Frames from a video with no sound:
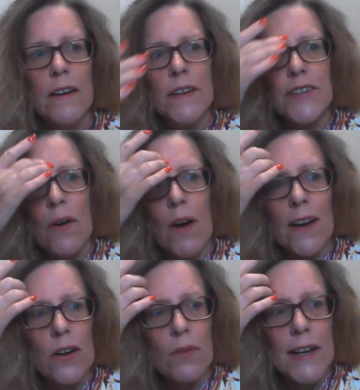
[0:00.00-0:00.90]
So
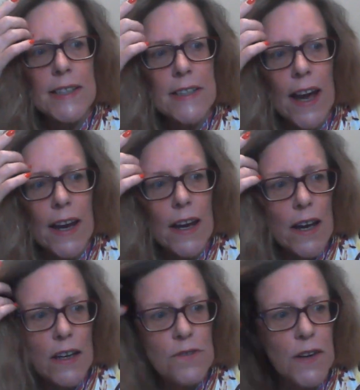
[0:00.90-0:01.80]
I always say,
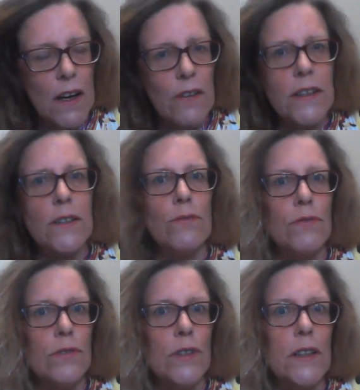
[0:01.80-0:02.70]
if you're going to
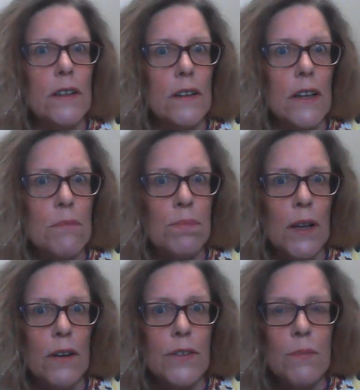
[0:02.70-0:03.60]
really
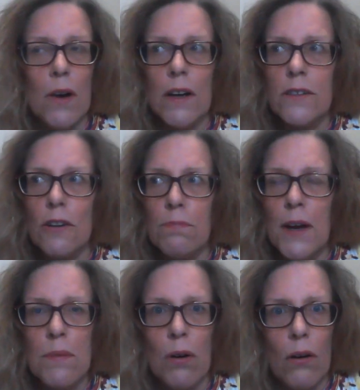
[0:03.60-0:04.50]
blow the mind off
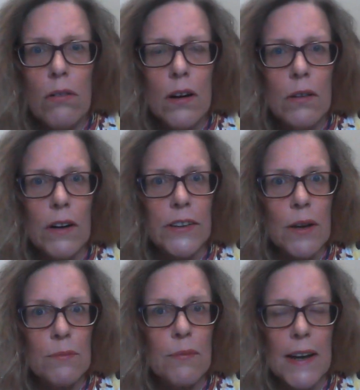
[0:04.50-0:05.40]
people when
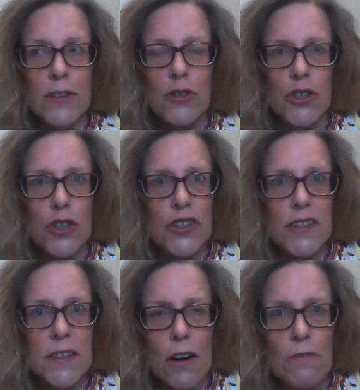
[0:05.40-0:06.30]
you introduce
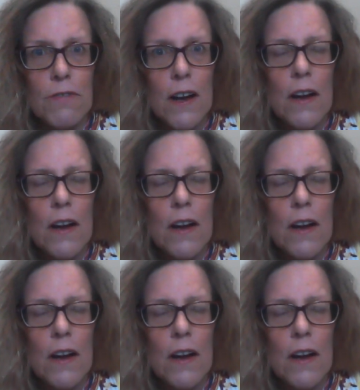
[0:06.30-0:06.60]
yourself